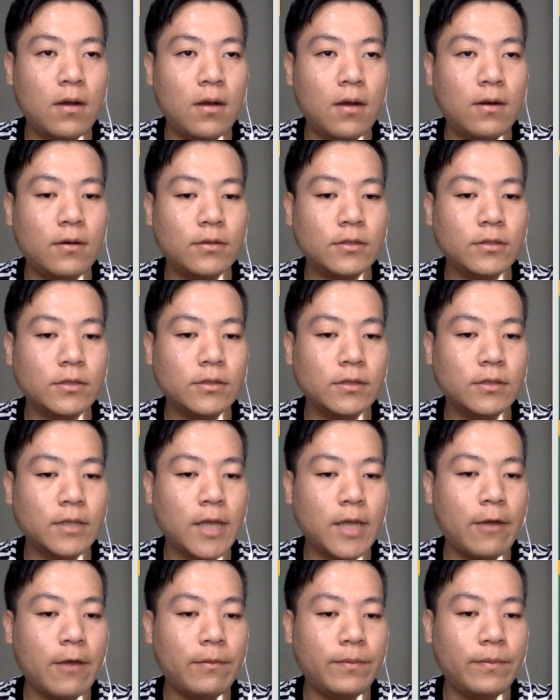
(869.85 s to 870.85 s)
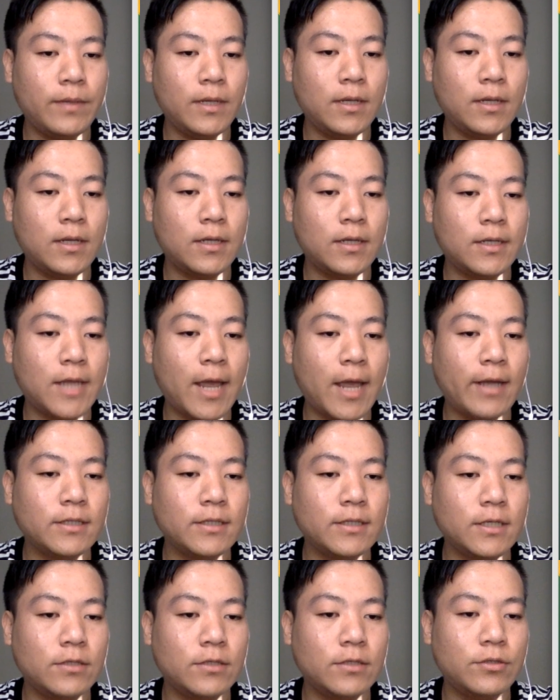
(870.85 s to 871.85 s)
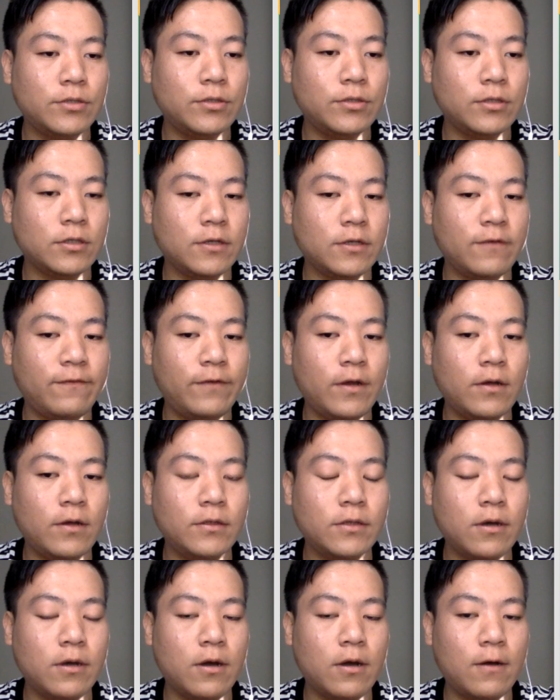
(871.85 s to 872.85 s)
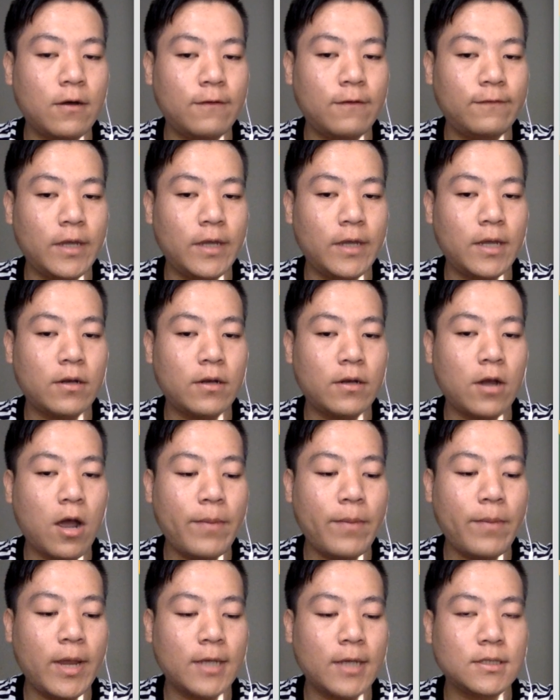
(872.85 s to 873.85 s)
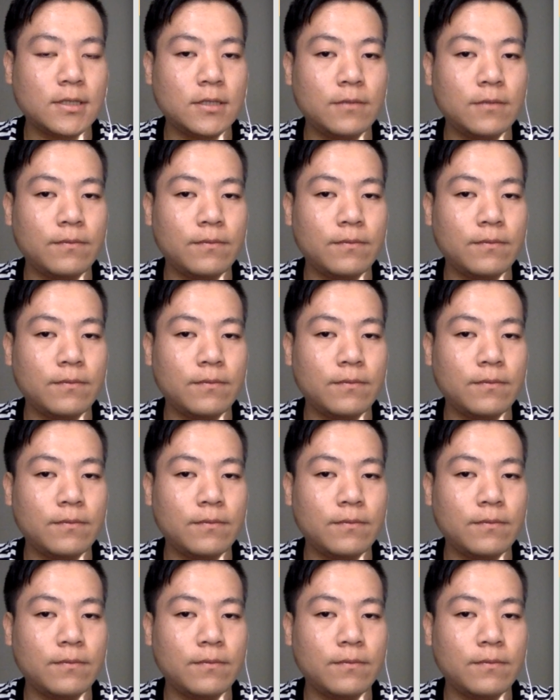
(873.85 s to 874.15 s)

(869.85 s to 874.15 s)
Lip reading: also can be connected to the field of economics.